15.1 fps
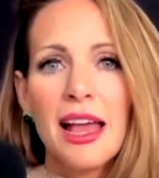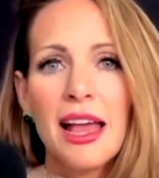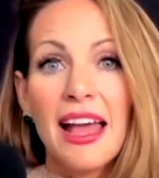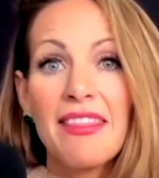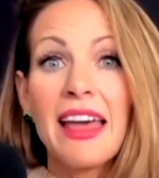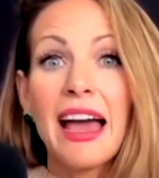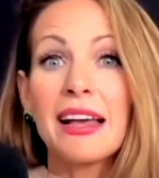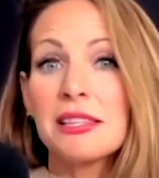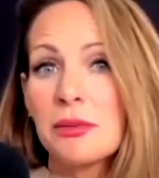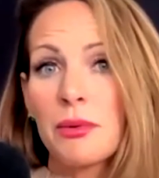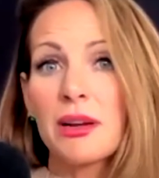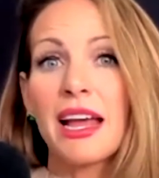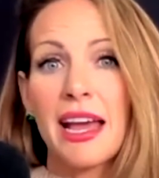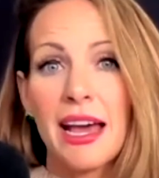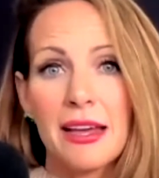And that's when
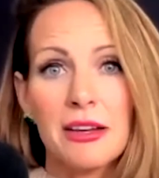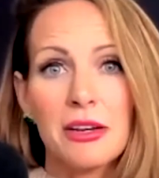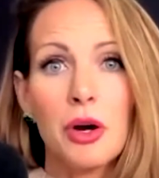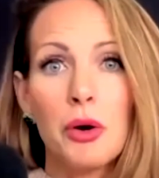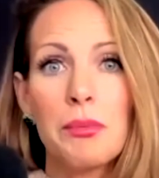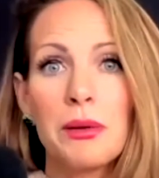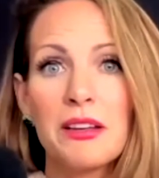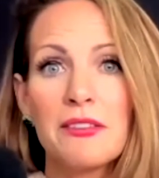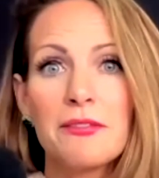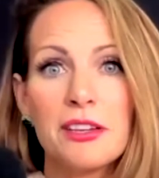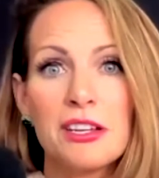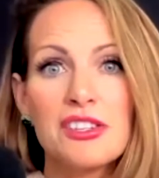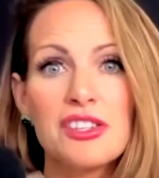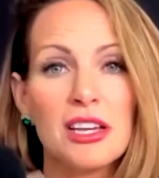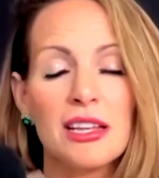I had an open
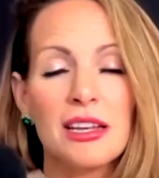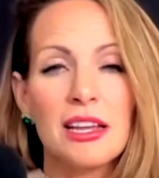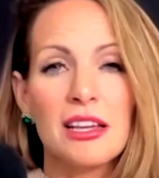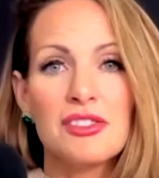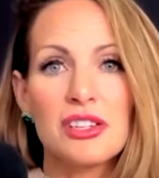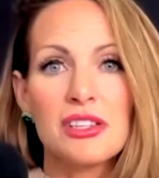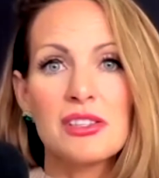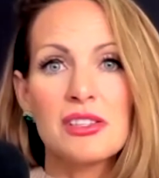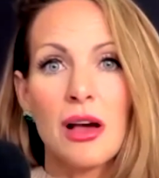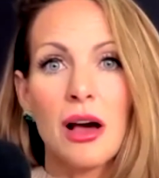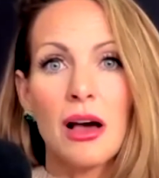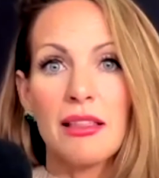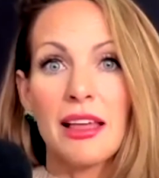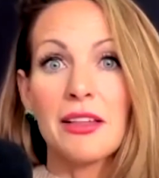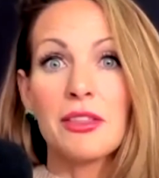vision and just
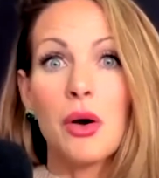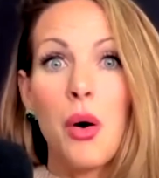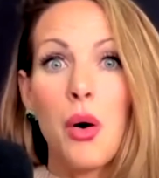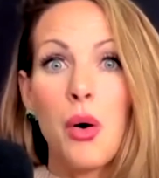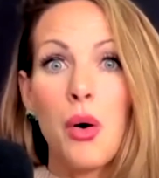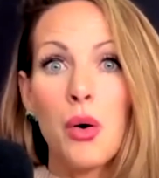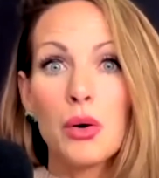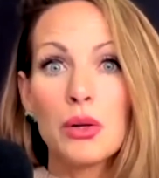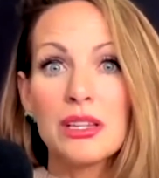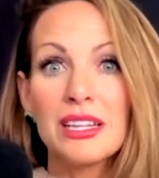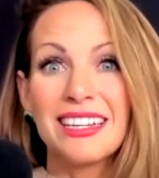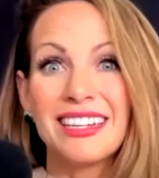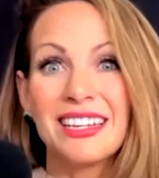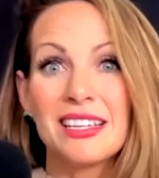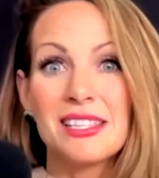saw like the
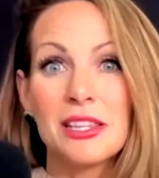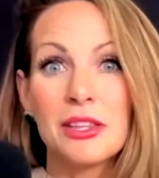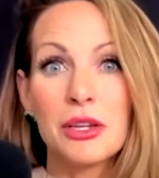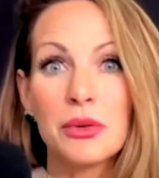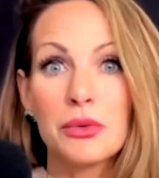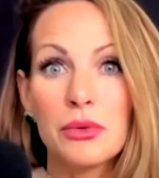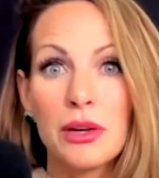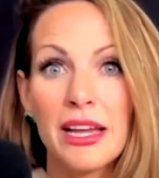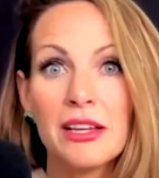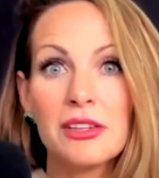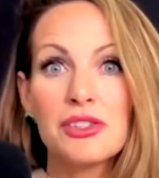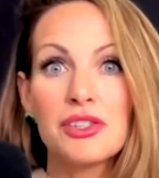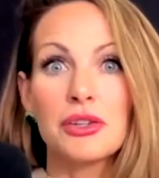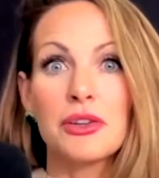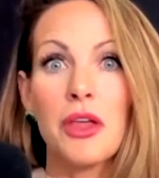holiness and the
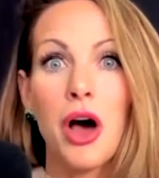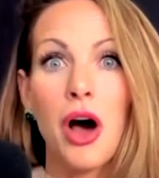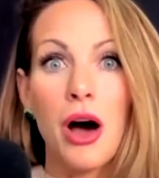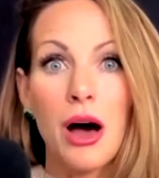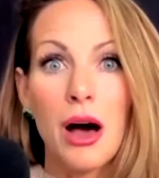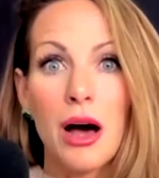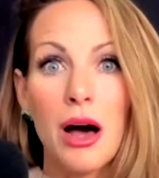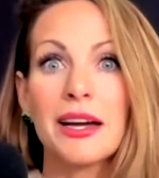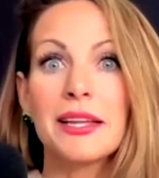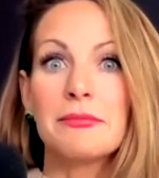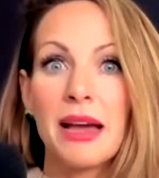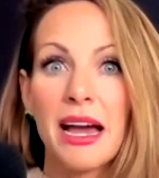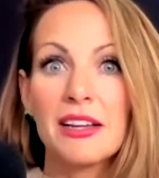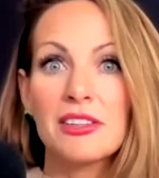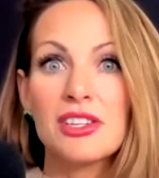grandeur and the awe and
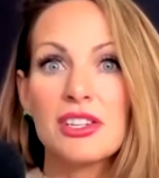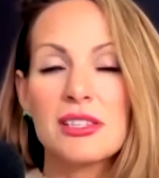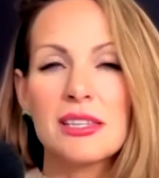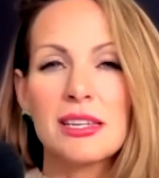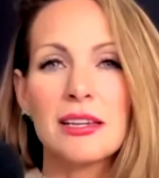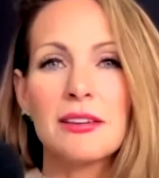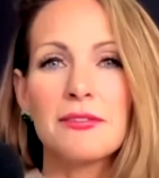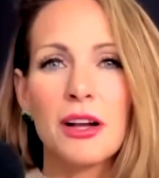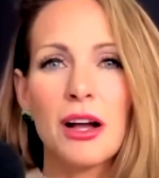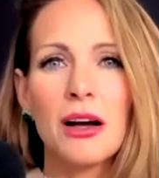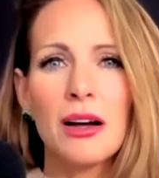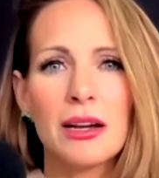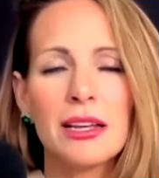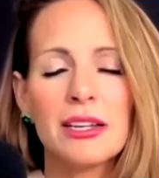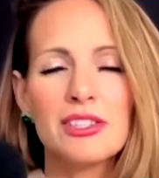majesty of
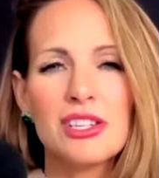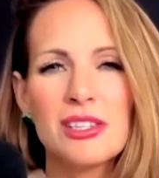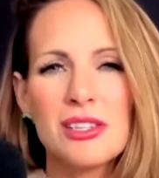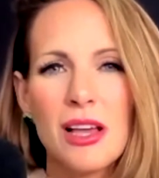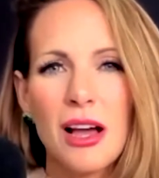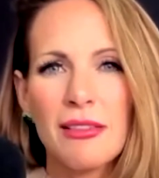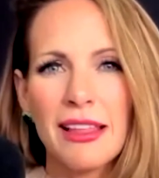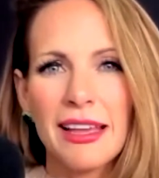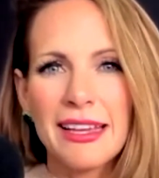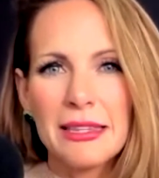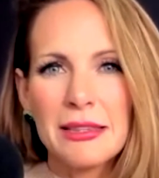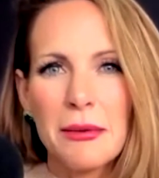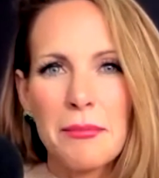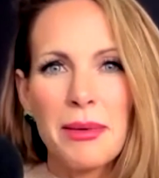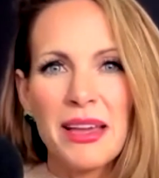God. I just saw like
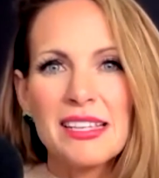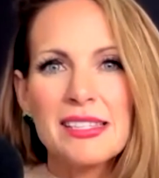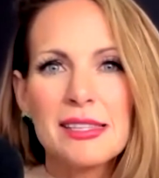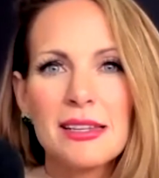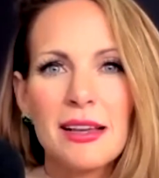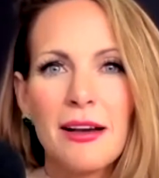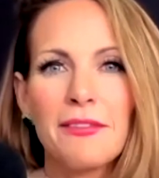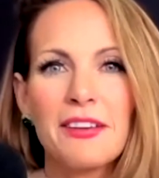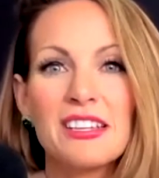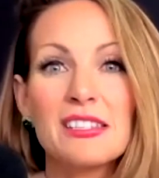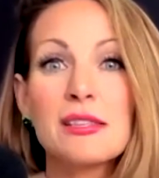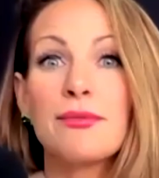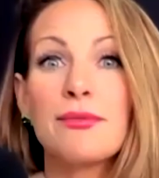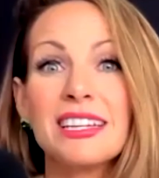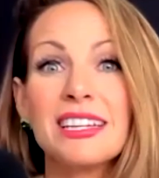the base of
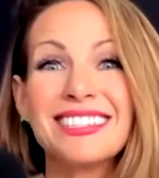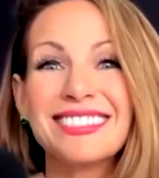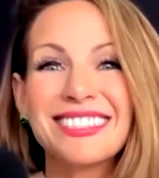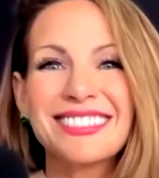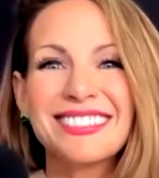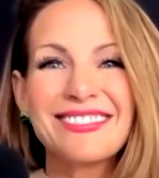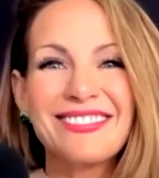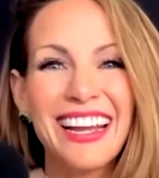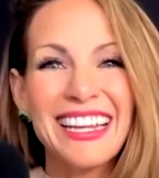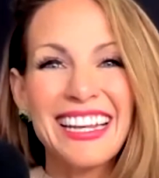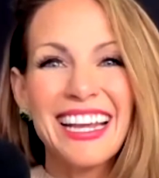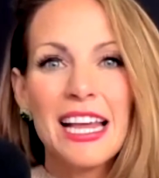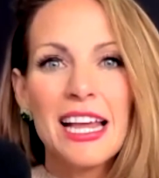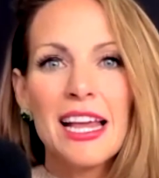his feet, right?